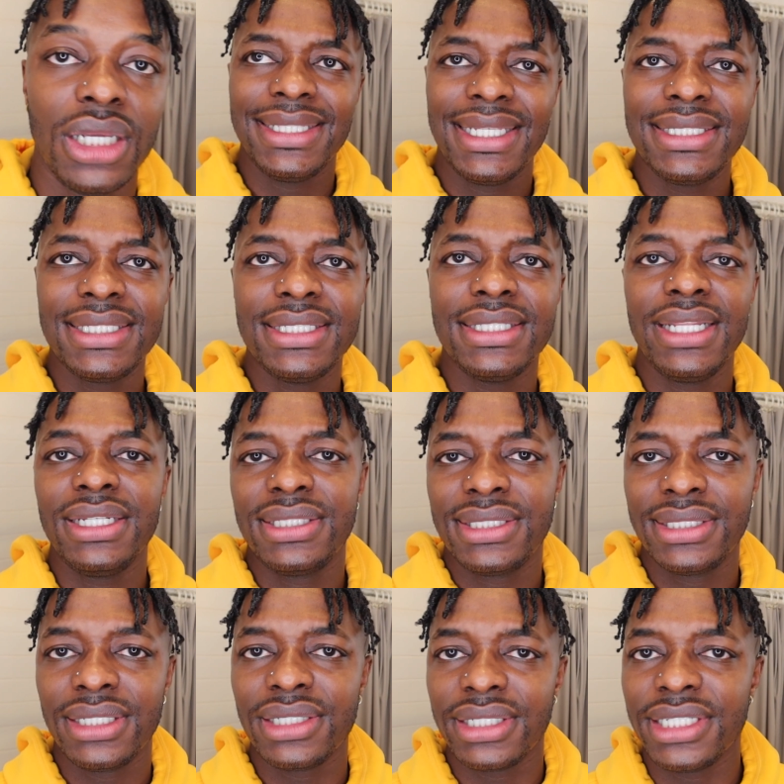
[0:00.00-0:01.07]
It doesn't
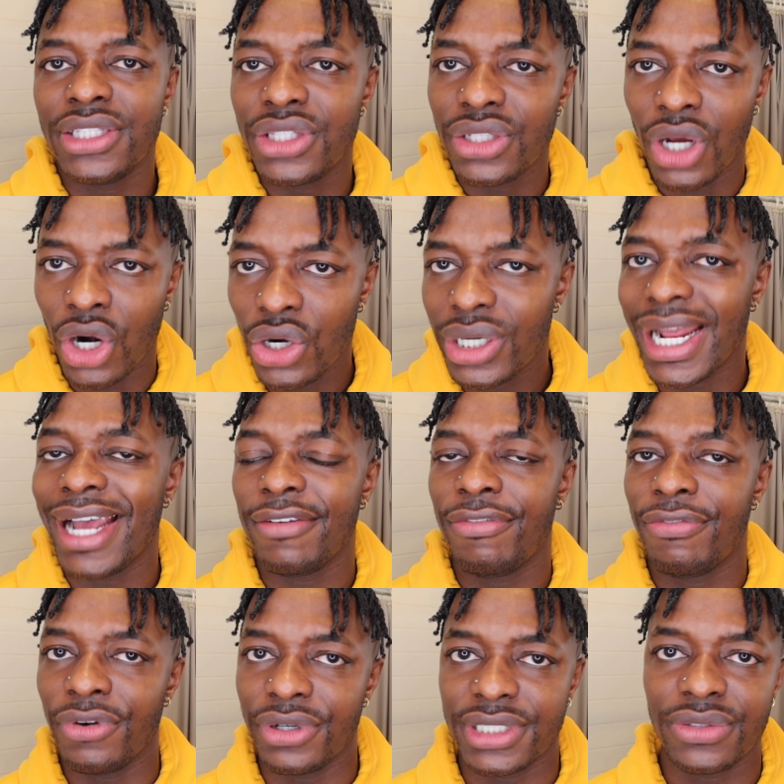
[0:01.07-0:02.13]
necessarily hurt
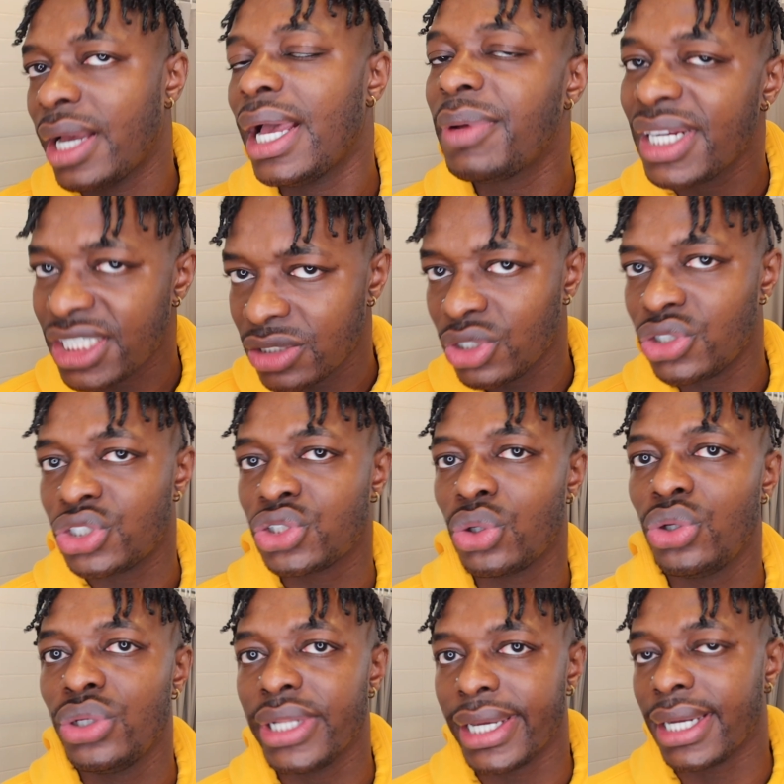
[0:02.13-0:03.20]
at first. I'm actually going to show
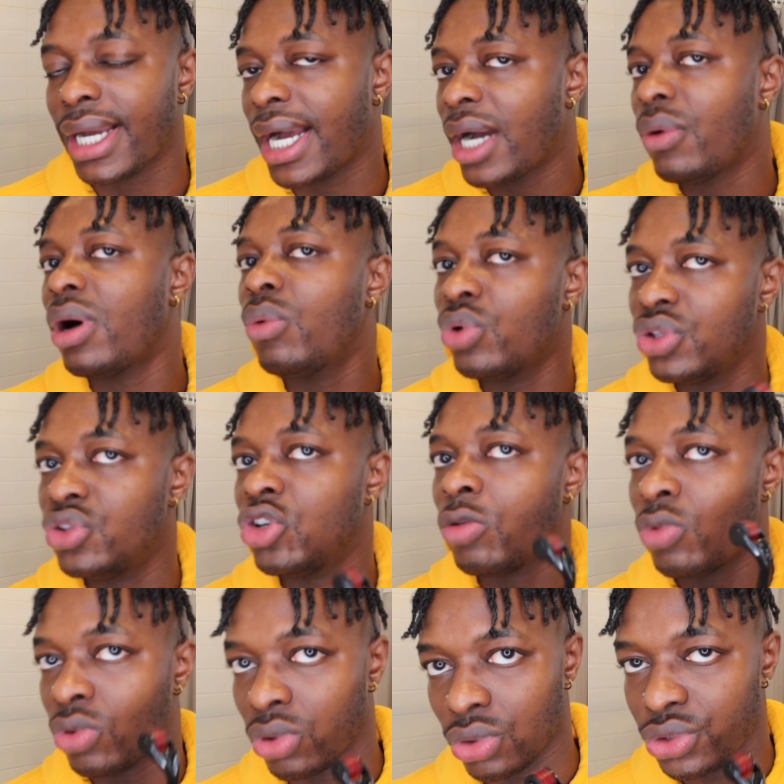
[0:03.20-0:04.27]
you like how I would
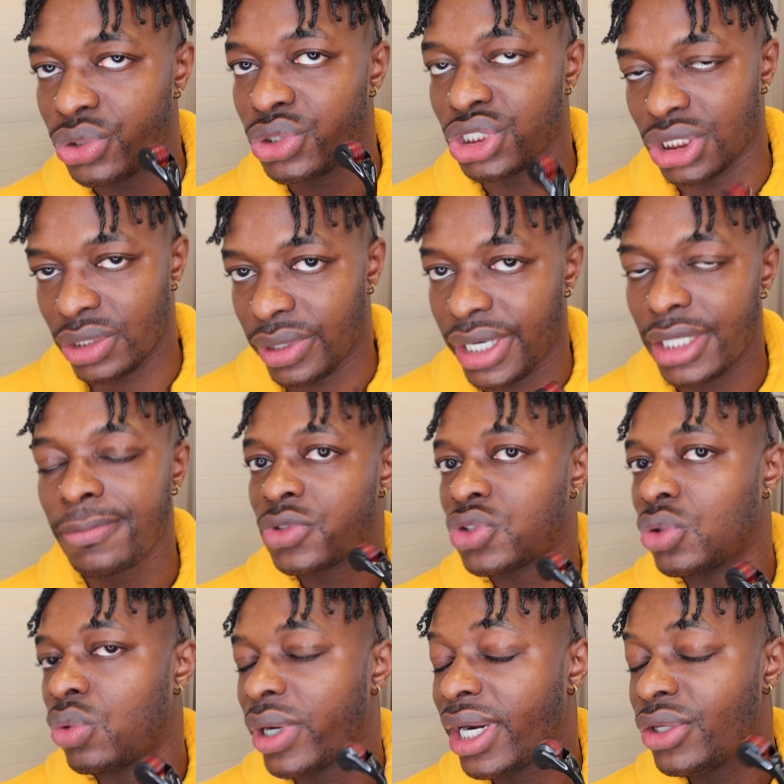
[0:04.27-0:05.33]
derma roll usually, right?
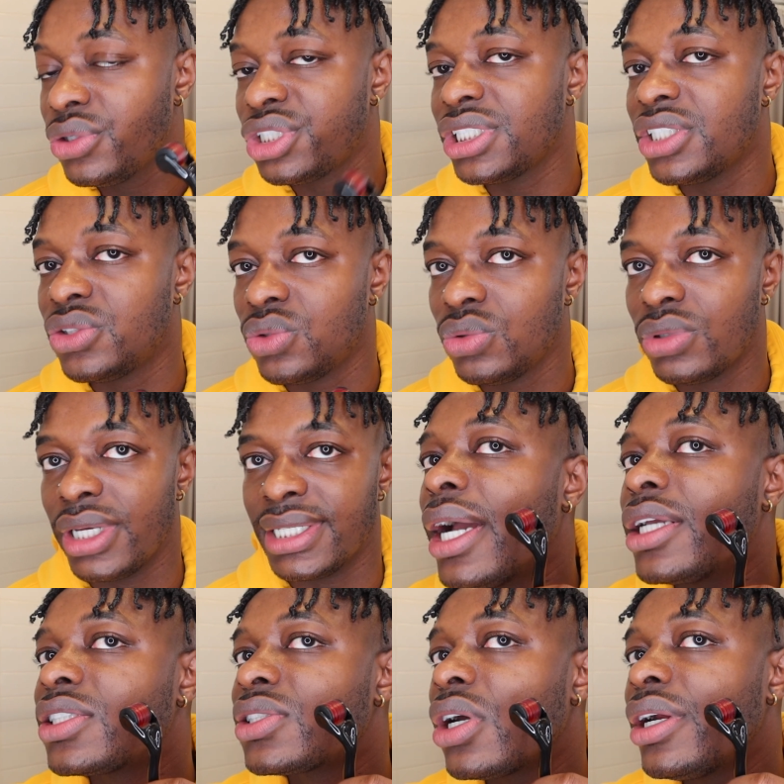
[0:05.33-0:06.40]
So what I usually do is
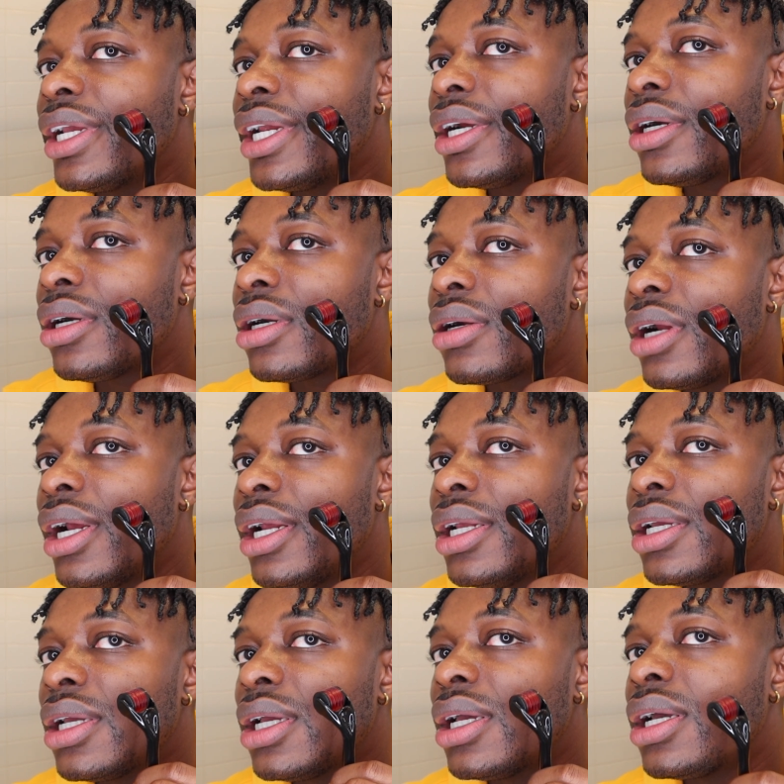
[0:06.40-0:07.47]
I start here, right?